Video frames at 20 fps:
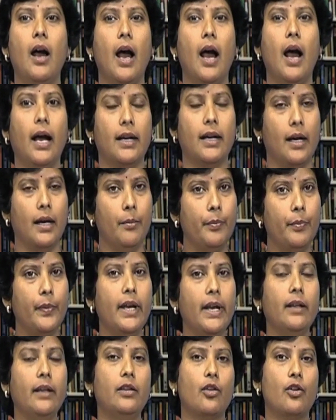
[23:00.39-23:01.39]

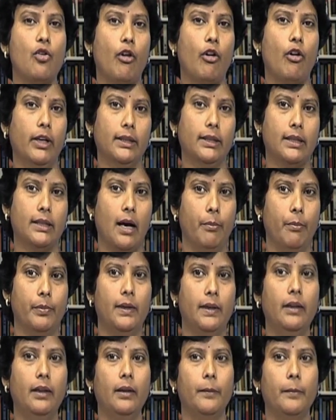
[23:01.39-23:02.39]
accompanying the royal couple,